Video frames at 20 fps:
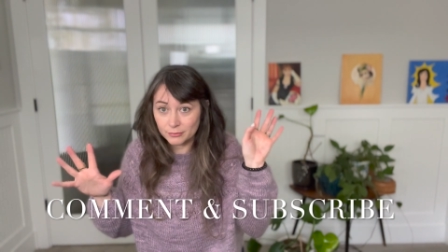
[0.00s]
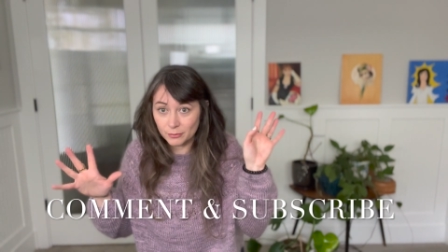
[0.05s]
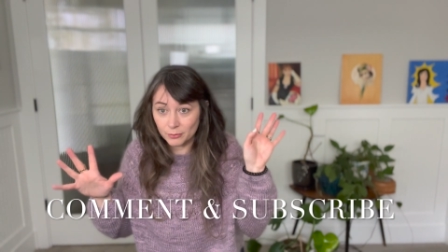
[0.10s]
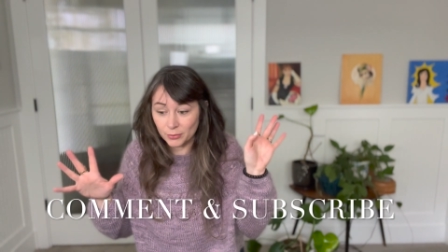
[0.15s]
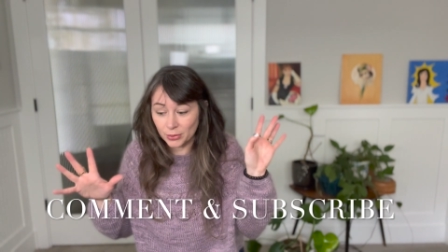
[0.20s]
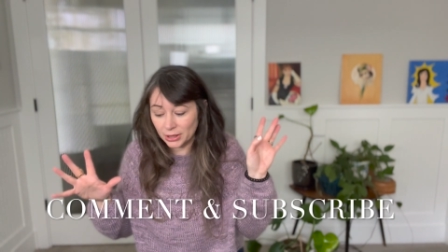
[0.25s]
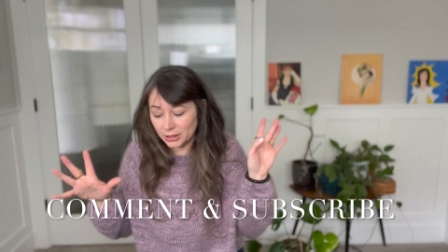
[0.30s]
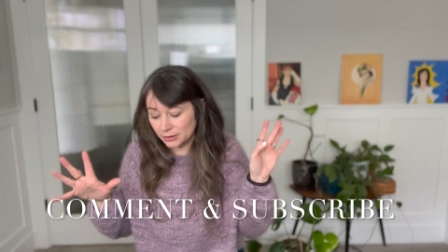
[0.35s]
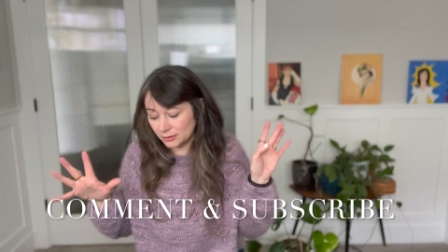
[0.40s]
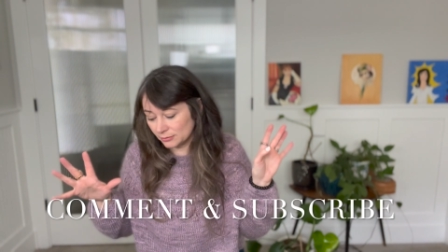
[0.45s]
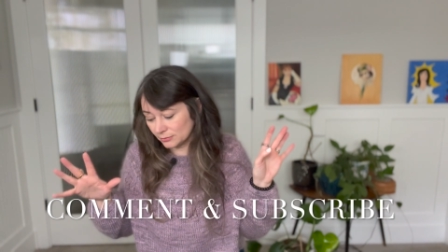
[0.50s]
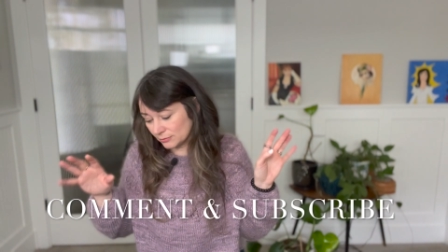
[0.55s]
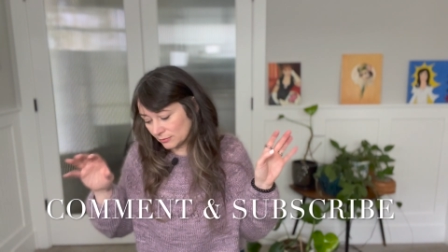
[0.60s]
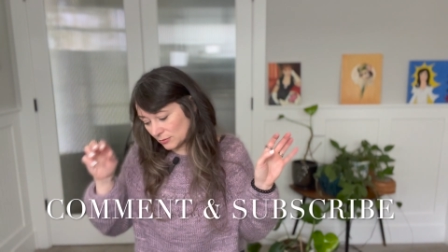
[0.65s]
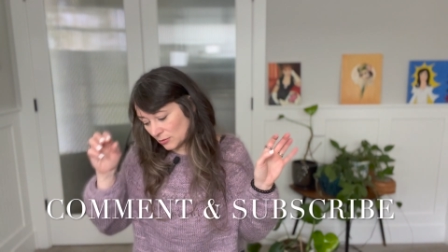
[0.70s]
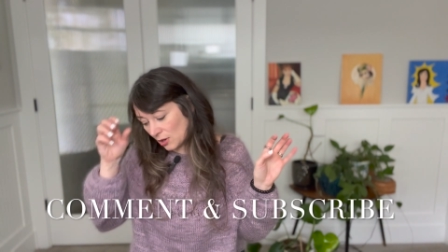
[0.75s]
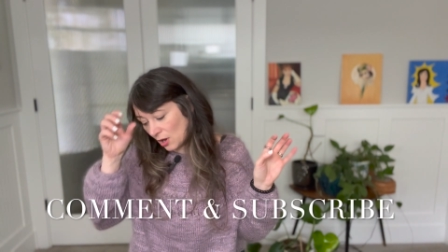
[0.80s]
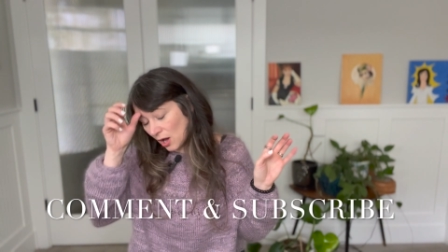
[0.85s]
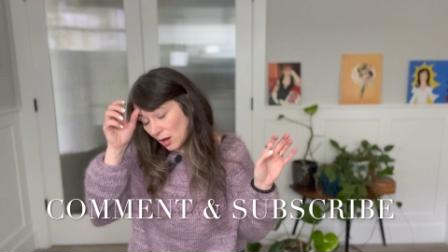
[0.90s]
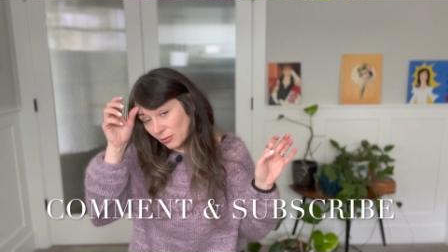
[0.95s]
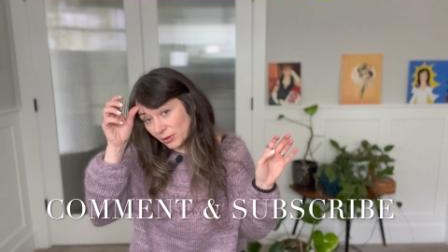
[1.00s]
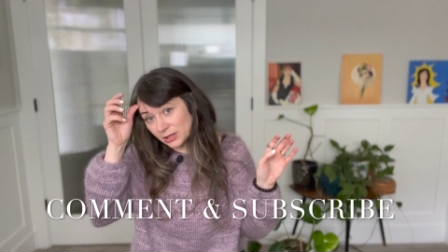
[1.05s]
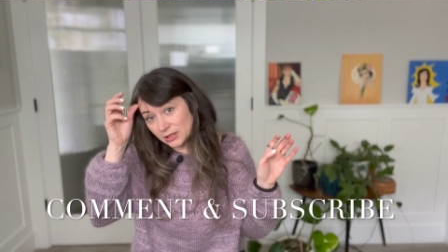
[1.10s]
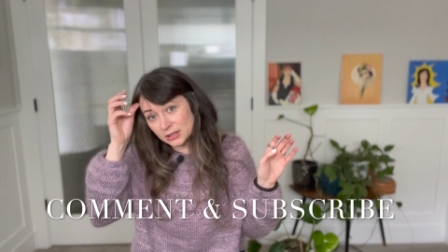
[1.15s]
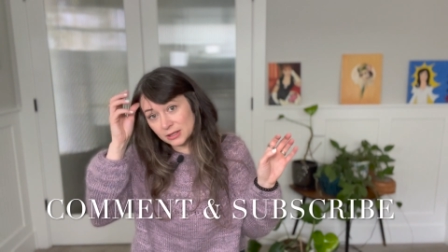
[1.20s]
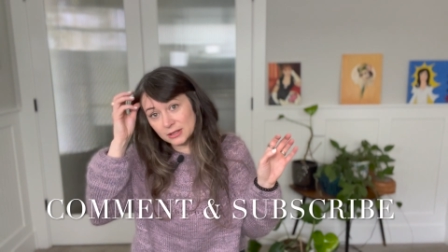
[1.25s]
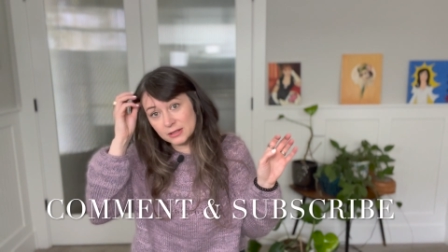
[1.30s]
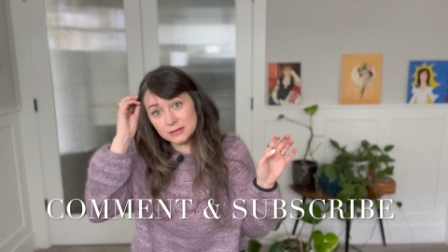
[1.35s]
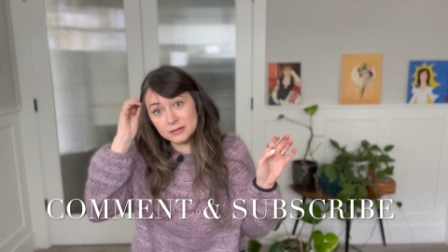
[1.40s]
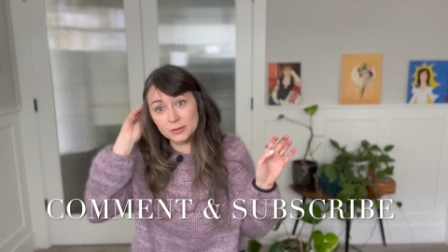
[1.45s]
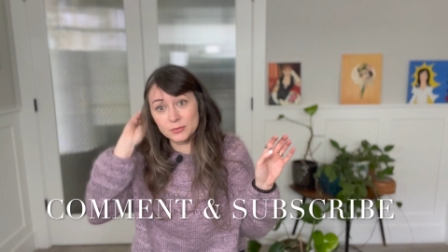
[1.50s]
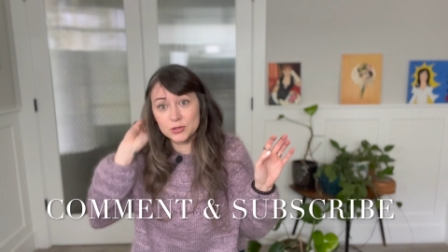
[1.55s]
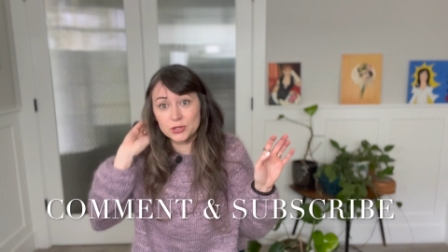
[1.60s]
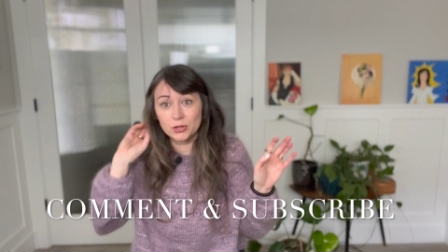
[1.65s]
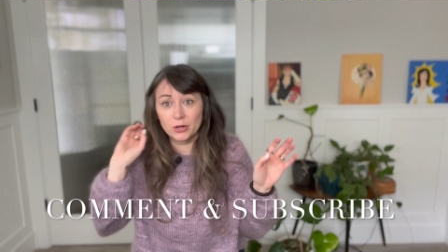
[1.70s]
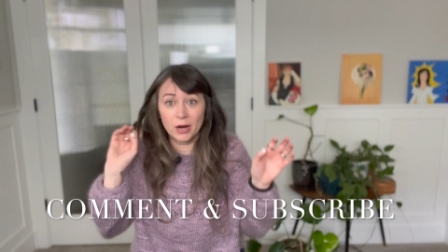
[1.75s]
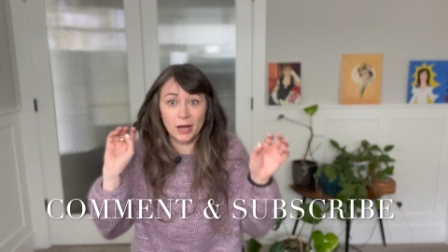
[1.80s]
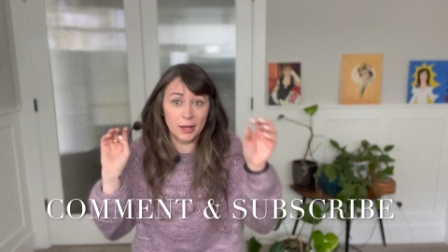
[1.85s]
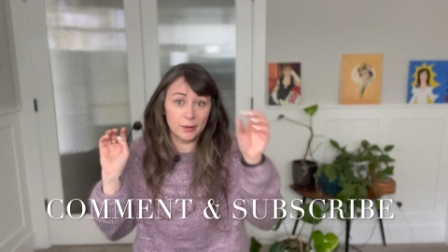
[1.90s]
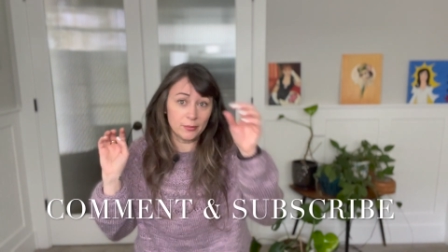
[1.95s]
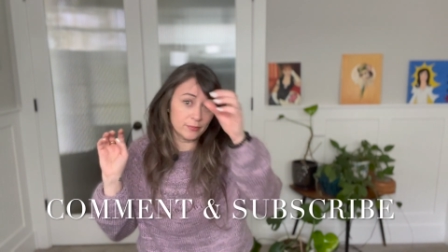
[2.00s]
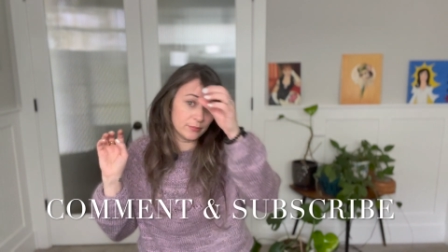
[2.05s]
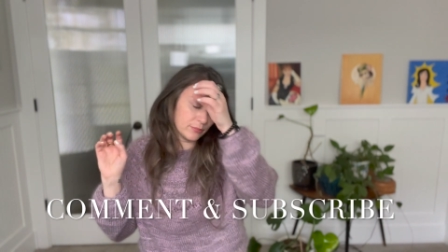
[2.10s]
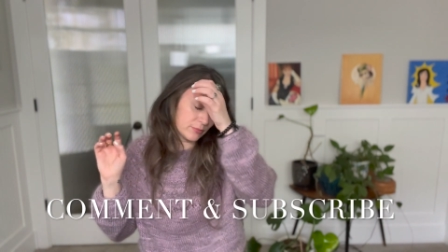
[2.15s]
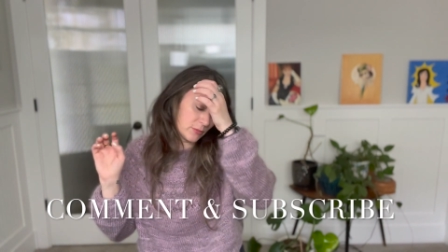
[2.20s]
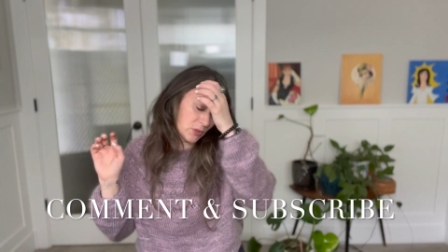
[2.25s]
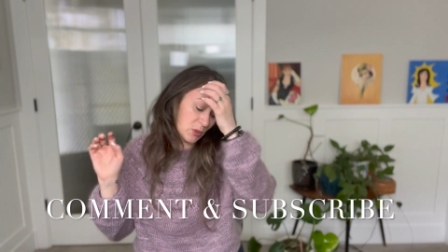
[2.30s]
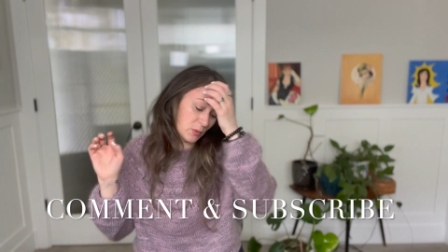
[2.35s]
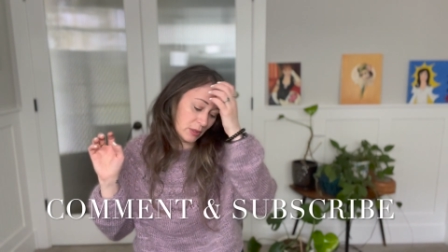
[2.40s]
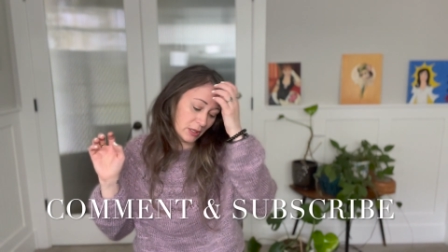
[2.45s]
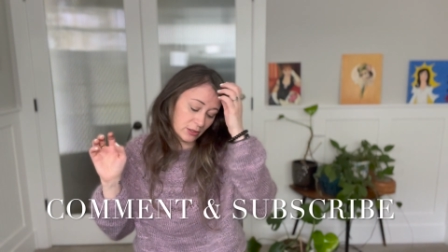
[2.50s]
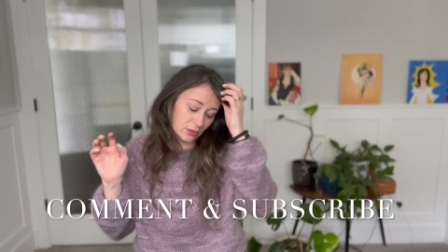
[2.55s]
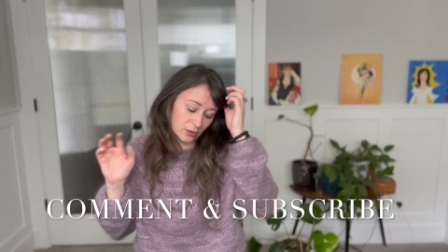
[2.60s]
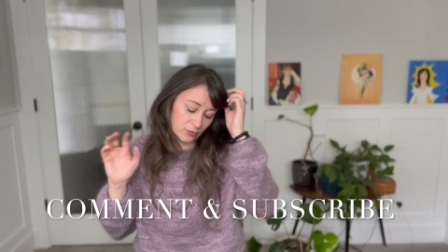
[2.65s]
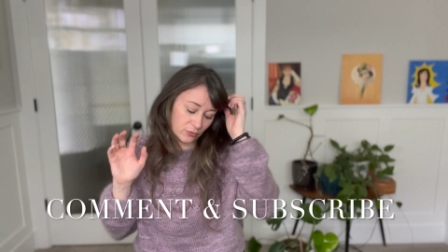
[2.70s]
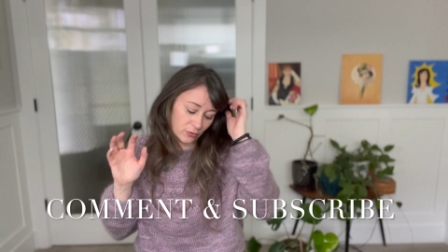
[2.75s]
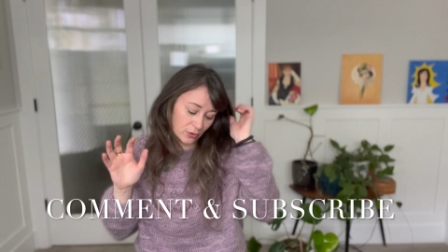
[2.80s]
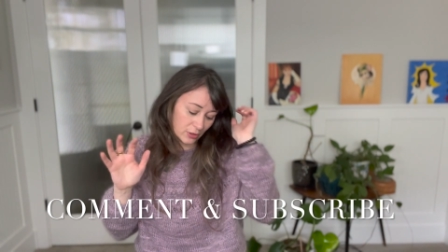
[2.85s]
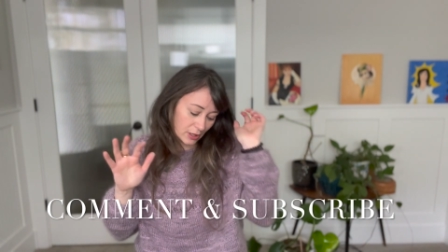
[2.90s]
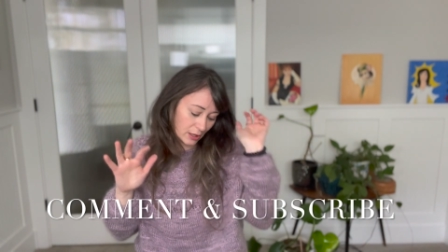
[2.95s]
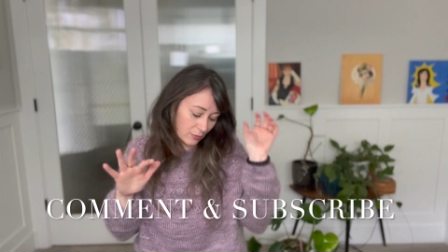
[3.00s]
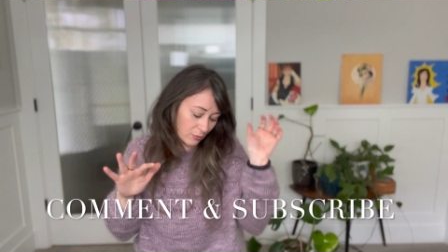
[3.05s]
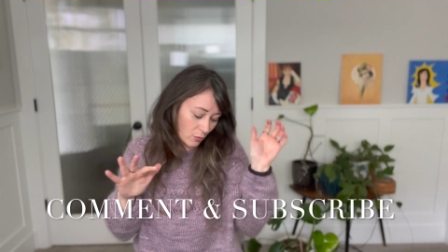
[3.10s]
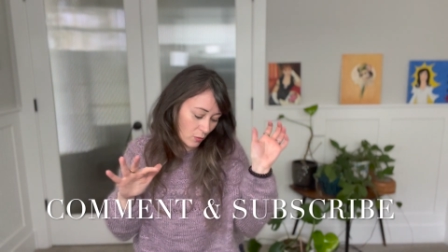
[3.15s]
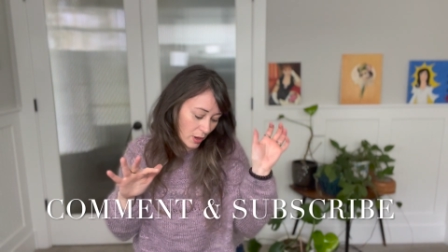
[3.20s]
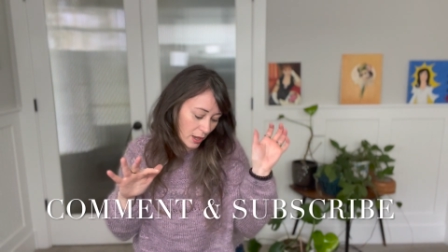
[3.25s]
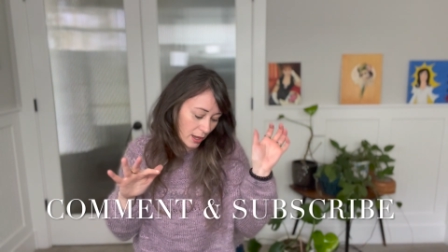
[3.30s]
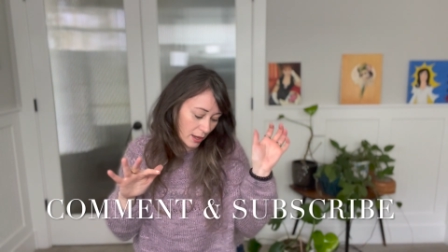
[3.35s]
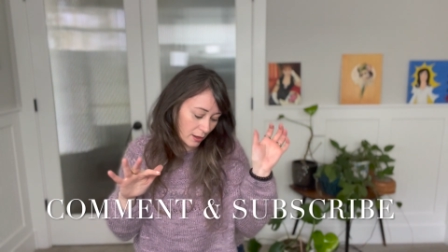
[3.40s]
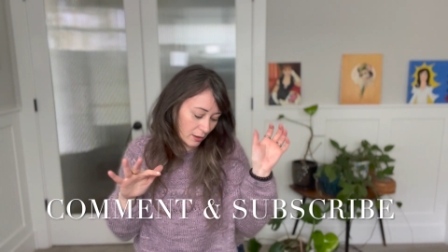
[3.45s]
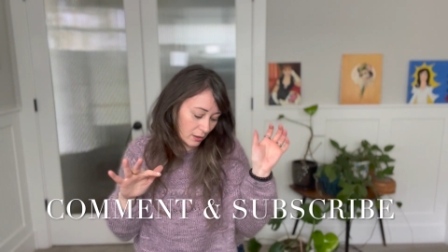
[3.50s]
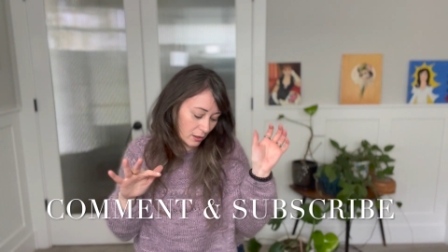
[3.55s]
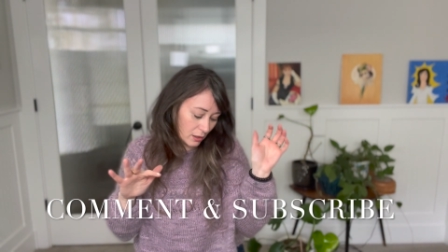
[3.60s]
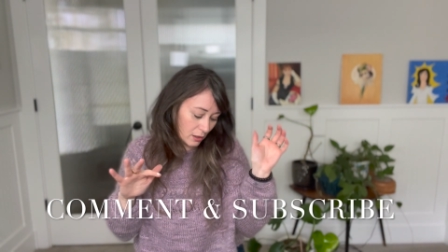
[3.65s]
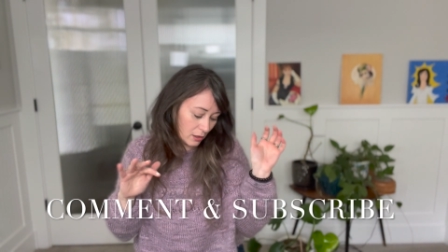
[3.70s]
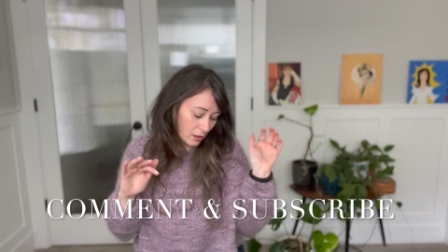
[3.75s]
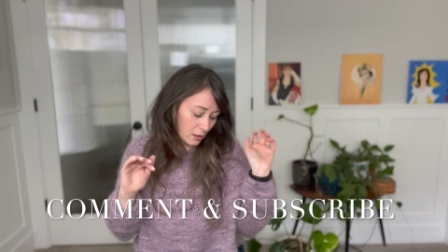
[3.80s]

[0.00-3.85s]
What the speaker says: But comment, subscribe to be entered for the giveaway.